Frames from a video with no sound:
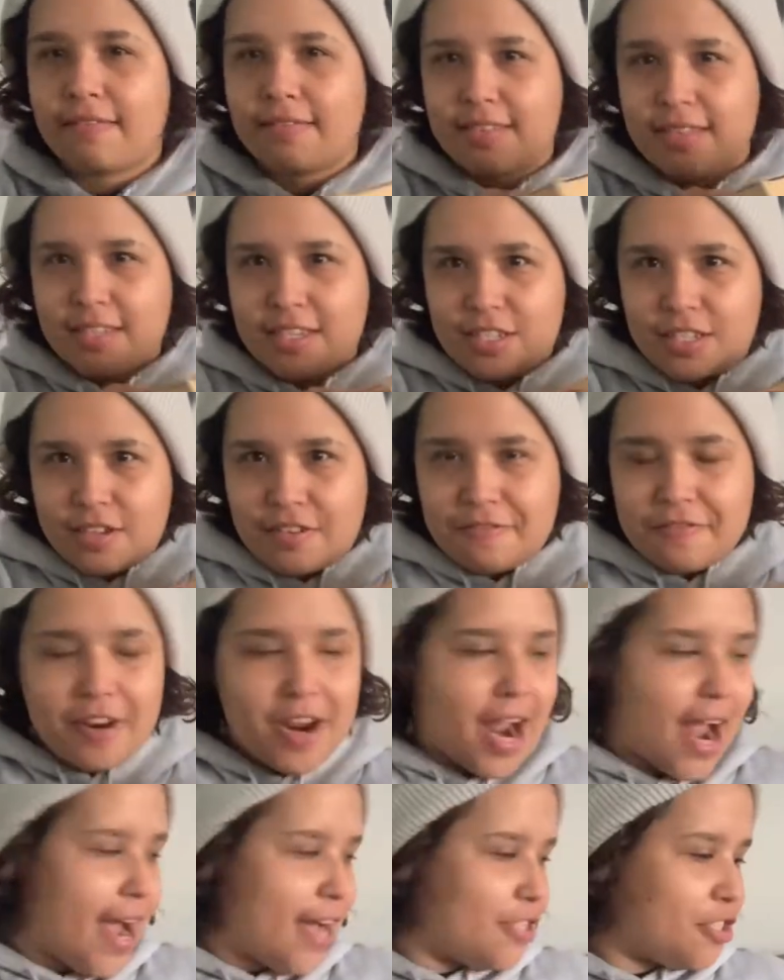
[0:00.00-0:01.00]
these are for
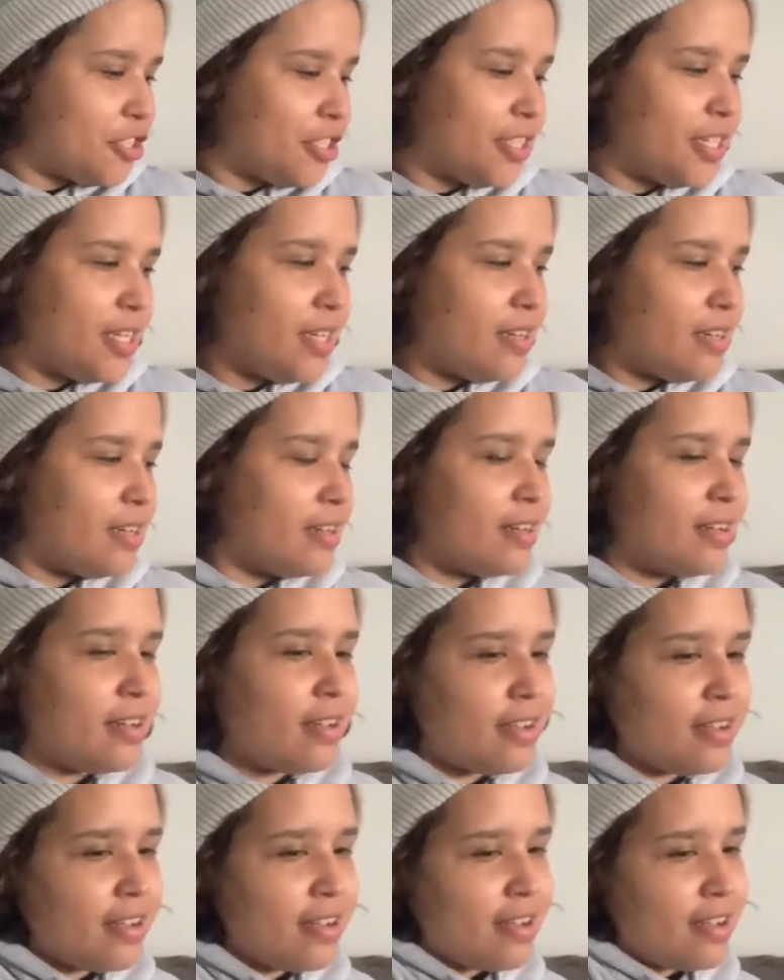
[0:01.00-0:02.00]
Ashley.
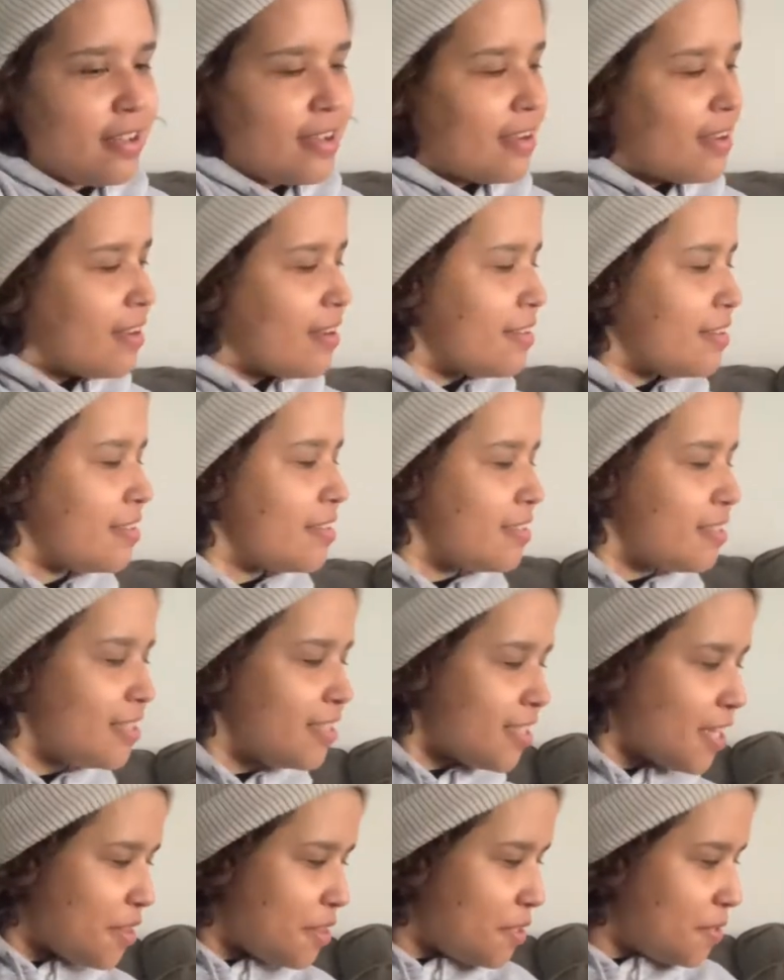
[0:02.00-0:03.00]

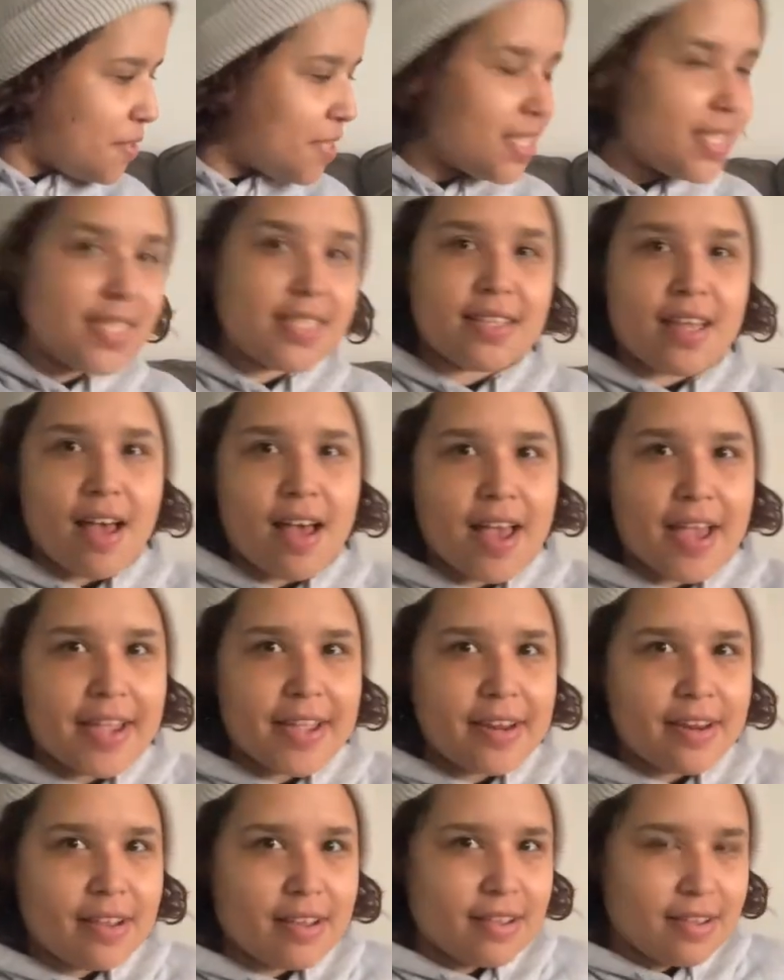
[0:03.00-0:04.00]
Set those aside.